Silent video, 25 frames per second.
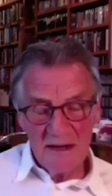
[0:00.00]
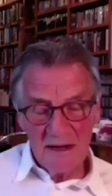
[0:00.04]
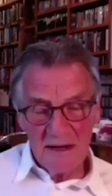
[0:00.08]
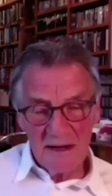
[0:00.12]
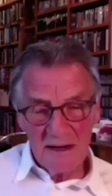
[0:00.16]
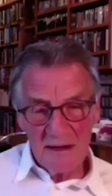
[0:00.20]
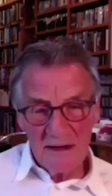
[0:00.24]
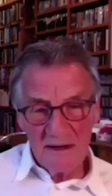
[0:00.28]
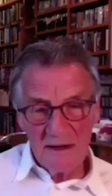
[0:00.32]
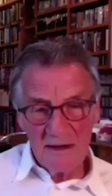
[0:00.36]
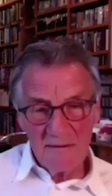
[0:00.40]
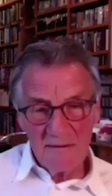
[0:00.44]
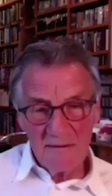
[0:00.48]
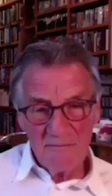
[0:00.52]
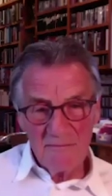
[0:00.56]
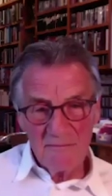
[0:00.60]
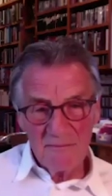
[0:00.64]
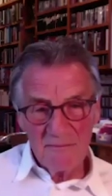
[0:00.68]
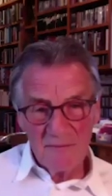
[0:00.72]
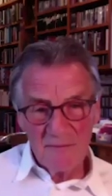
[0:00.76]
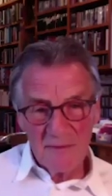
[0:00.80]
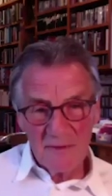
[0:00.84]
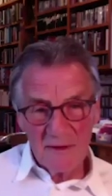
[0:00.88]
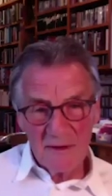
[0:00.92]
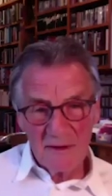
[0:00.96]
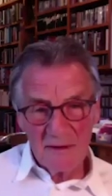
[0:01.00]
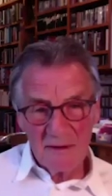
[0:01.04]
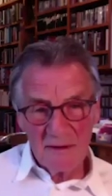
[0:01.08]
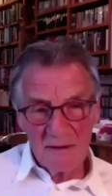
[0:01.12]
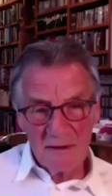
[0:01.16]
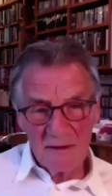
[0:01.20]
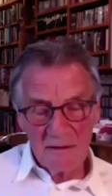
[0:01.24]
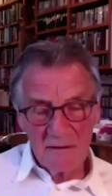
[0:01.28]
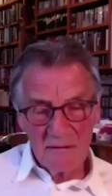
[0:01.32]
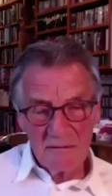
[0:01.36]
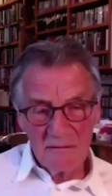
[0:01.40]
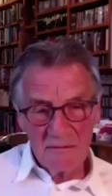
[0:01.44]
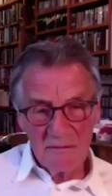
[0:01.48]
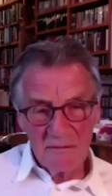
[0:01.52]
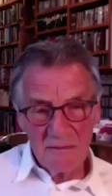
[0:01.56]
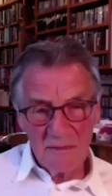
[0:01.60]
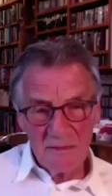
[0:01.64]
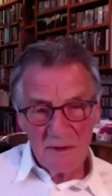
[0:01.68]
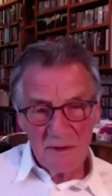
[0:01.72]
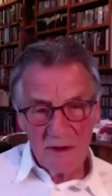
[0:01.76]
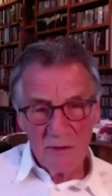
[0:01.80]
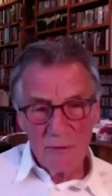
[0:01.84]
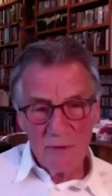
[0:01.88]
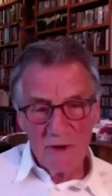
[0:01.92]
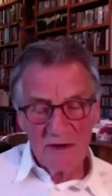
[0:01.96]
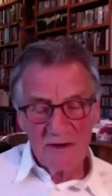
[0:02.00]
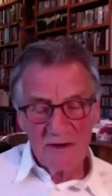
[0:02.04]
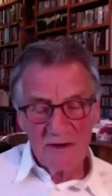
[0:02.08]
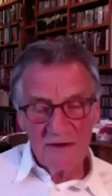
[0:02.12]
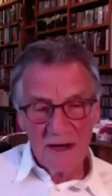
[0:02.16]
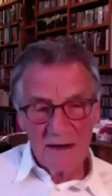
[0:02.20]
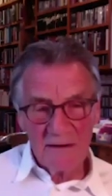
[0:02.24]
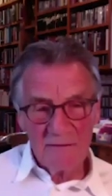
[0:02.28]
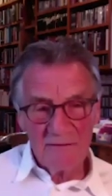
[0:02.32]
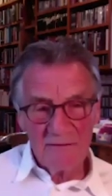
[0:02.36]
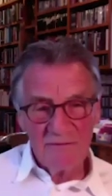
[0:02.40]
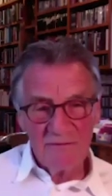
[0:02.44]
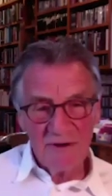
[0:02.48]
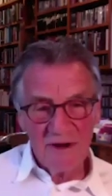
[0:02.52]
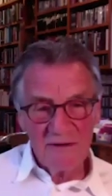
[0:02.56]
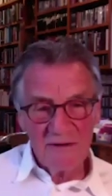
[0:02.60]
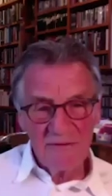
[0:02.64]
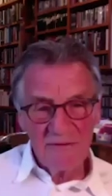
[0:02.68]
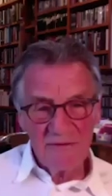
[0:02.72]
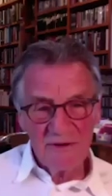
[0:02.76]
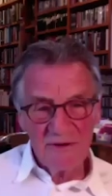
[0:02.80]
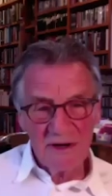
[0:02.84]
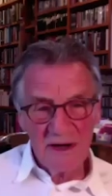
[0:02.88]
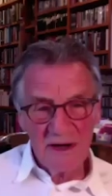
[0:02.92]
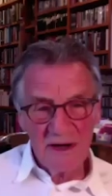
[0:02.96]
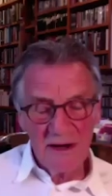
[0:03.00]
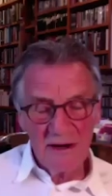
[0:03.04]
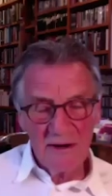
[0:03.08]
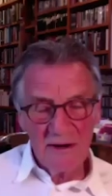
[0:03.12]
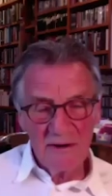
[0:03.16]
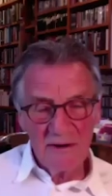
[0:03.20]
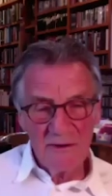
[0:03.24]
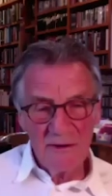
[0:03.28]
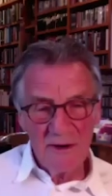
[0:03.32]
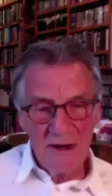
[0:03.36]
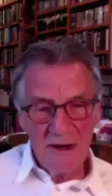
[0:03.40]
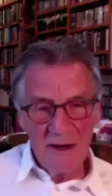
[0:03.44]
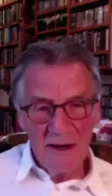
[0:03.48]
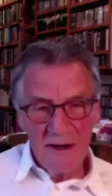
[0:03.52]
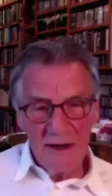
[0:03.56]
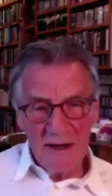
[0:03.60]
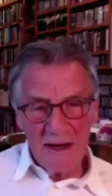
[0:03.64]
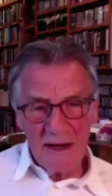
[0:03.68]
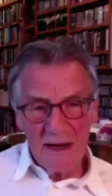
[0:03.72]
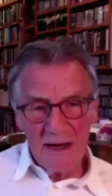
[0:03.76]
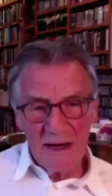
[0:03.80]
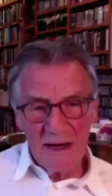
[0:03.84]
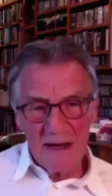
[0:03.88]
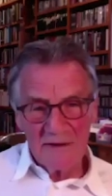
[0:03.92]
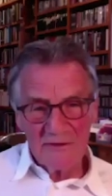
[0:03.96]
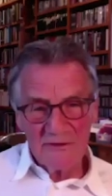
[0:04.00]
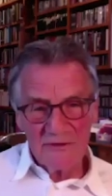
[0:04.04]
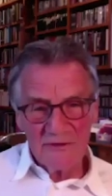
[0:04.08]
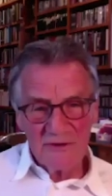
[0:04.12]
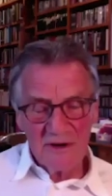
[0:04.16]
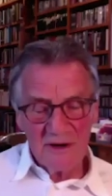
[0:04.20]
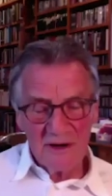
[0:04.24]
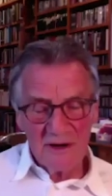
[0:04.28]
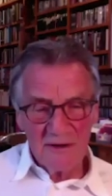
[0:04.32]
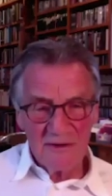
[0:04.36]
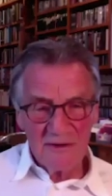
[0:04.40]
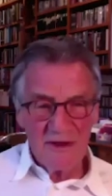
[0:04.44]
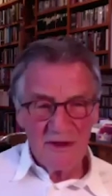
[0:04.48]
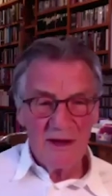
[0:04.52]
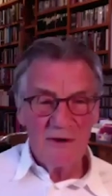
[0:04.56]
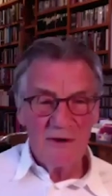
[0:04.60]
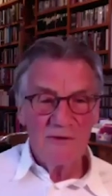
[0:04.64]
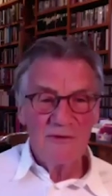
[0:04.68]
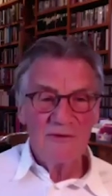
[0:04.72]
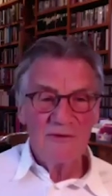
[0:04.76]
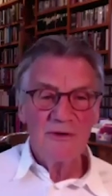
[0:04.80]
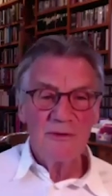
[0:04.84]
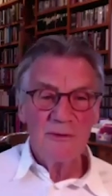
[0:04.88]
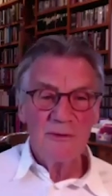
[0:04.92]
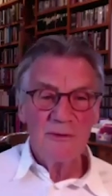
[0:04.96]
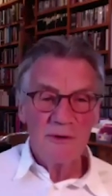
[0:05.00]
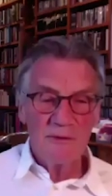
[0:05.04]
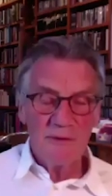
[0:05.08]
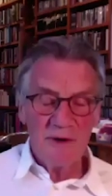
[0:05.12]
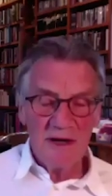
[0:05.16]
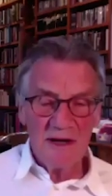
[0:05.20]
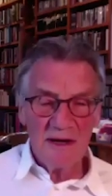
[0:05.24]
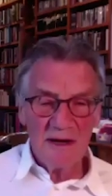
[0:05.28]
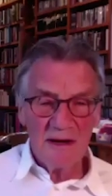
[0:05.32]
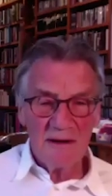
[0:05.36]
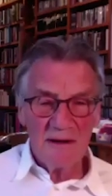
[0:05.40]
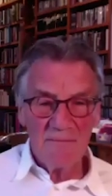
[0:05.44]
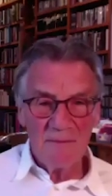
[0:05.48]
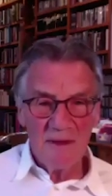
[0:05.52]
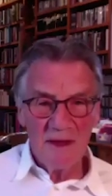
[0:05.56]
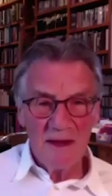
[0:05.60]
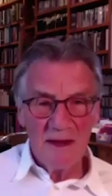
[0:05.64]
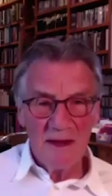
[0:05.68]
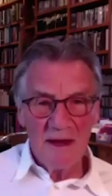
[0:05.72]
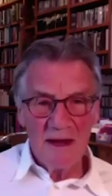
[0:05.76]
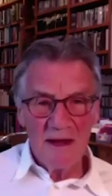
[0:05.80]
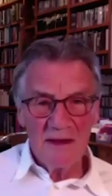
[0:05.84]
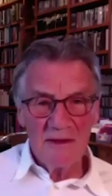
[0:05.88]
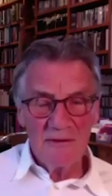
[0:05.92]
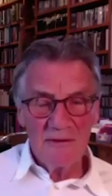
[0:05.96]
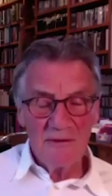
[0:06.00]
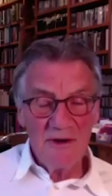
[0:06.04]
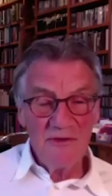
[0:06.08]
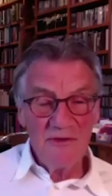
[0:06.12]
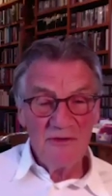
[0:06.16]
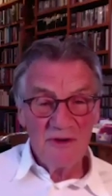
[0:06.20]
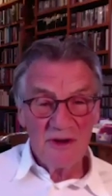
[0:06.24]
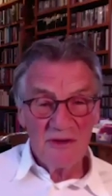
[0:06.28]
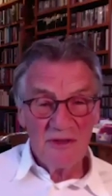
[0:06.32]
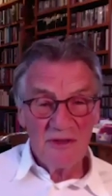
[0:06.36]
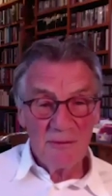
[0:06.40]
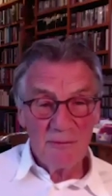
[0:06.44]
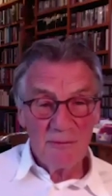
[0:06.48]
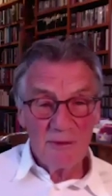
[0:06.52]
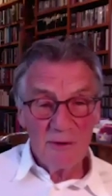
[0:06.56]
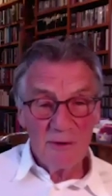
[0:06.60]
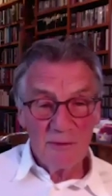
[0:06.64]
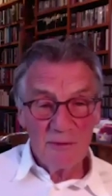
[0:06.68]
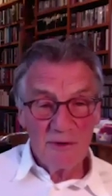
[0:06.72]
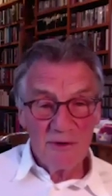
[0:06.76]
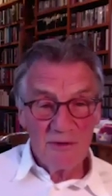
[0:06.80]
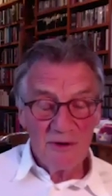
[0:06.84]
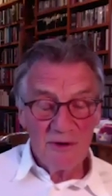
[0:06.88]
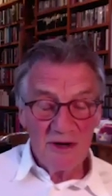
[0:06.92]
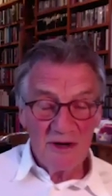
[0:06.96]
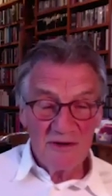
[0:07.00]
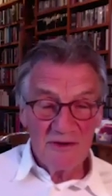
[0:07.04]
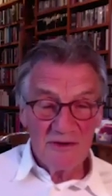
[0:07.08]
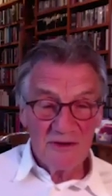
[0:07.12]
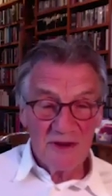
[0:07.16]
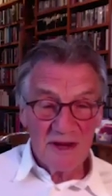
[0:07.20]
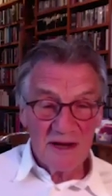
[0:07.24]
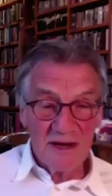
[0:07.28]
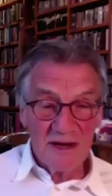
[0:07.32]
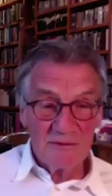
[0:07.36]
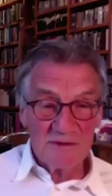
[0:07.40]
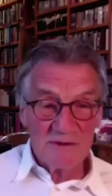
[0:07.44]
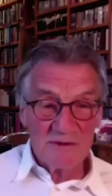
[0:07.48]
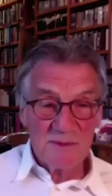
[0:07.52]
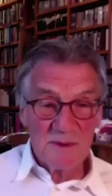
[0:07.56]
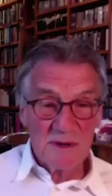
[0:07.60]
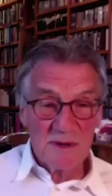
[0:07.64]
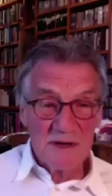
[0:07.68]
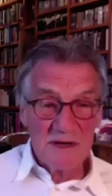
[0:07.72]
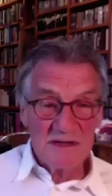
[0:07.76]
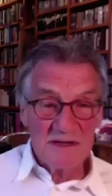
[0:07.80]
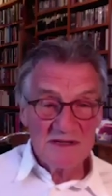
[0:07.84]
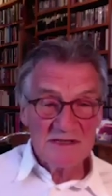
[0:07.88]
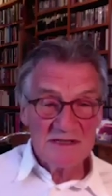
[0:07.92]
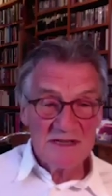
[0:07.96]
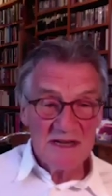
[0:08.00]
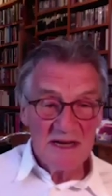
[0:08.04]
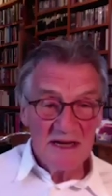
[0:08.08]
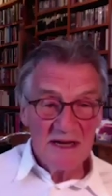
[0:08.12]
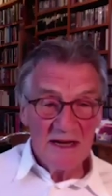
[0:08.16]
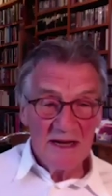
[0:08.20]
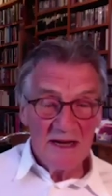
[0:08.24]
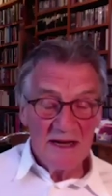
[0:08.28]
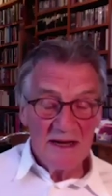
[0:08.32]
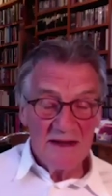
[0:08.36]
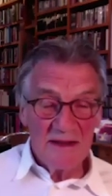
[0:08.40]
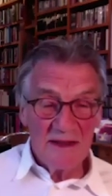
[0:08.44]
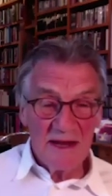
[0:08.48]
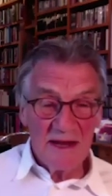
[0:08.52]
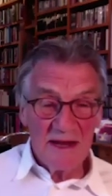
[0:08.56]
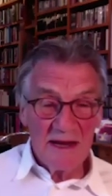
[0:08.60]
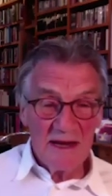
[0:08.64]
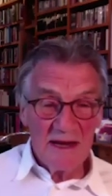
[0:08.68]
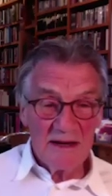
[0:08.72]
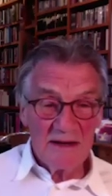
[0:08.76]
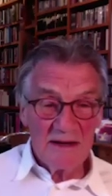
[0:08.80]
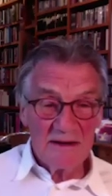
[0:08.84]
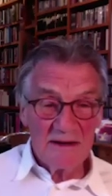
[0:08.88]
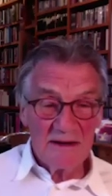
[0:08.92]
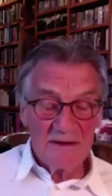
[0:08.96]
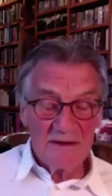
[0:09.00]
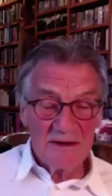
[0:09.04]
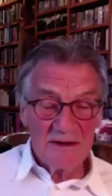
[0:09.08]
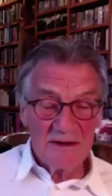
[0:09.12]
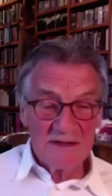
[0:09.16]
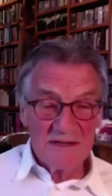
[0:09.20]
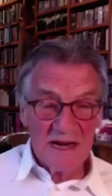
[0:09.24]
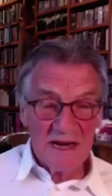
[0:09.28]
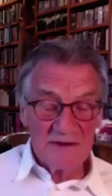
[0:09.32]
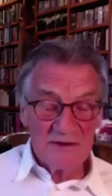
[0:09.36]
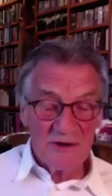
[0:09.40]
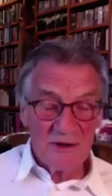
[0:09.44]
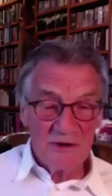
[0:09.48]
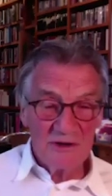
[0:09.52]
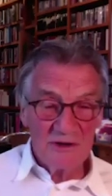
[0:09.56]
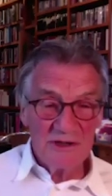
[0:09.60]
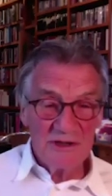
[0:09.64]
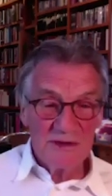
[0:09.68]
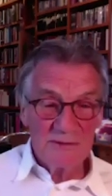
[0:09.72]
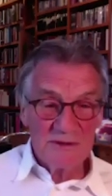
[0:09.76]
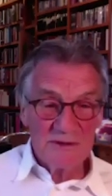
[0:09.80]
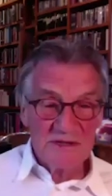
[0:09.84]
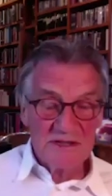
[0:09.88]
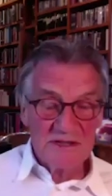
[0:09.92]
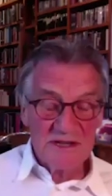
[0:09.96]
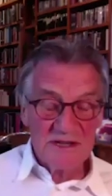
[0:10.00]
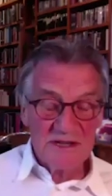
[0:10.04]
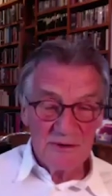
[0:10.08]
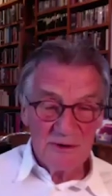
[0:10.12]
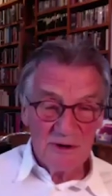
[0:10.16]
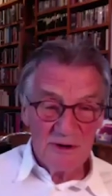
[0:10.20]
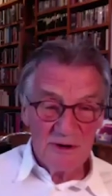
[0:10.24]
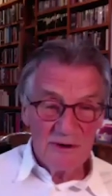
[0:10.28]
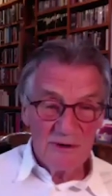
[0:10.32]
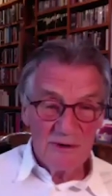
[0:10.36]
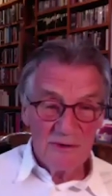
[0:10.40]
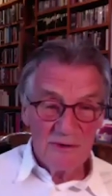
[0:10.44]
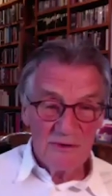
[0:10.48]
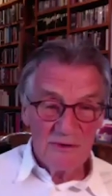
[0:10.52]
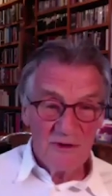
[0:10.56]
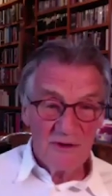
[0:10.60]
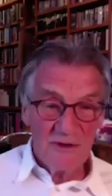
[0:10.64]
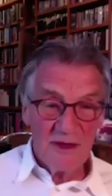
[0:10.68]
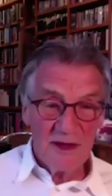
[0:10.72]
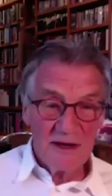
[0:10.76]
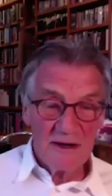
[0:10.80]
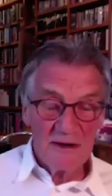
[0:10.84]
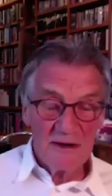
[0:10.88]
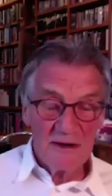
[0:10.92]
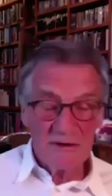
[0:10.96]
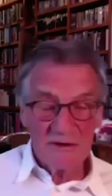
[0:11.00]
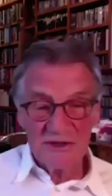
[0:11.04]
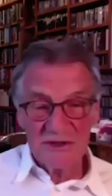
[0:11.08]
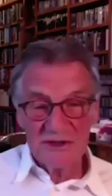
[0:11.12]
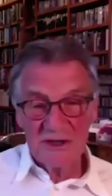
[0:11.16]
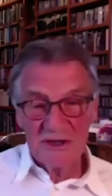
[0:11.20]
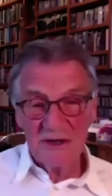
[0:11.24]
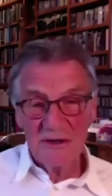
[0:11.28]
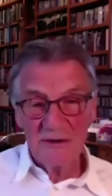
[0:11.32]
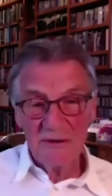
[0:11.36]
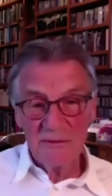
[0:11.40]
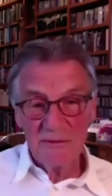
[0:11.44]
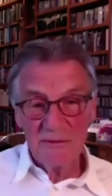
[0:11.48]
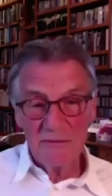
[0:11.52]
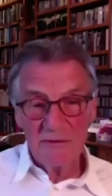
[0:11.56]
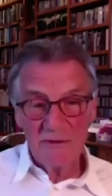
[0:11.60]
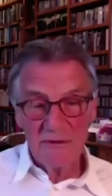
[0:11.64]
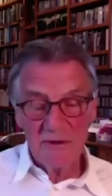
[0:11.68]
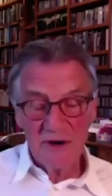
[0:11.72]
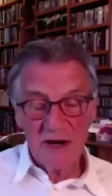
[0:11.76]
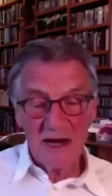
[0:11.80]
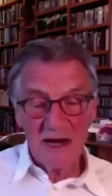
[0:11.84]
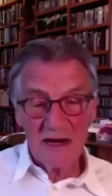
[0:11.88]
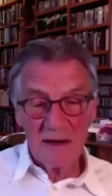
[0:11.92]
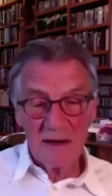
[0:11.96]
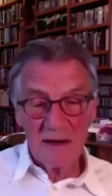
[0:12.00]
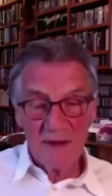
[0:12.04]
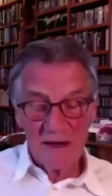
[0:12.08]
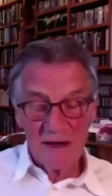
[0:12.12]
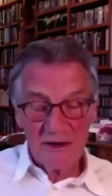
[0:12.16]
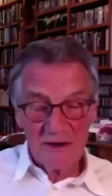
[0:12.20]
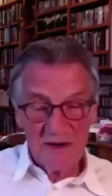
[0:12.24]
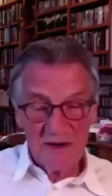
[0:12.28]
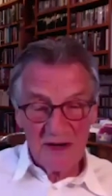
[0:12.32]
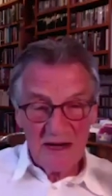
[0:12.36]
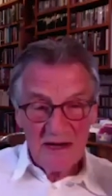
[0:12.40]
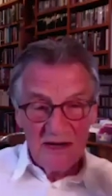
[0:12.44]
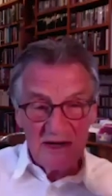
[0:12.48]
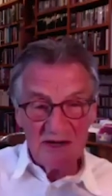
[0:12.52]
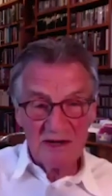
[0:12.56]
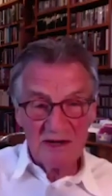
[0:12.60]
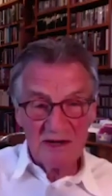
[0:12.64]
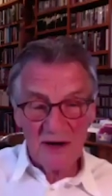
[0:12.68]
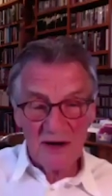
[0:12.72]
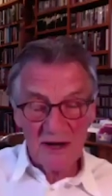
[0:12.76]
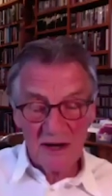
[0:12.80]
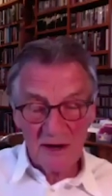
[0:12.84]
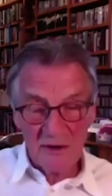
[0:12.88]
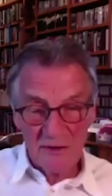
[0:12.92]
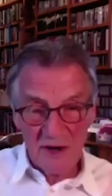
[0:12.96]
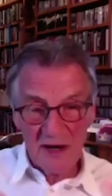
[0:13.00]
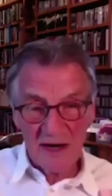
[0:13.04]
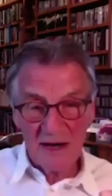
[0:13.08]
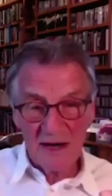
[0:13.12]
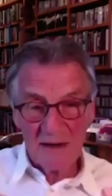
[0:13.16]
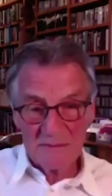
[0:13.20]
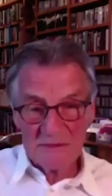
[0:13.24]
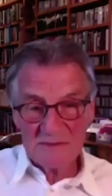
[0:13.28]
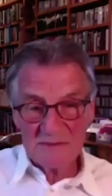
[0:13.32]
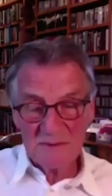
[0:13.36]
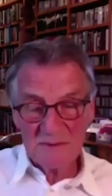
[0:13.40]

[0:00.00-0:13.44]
um, um, you know, one down, five to go at uh, the O2 Arena and the reason I think we all agreed to that was because they had the technology was so good that they could show Graham, they could integrate Graham's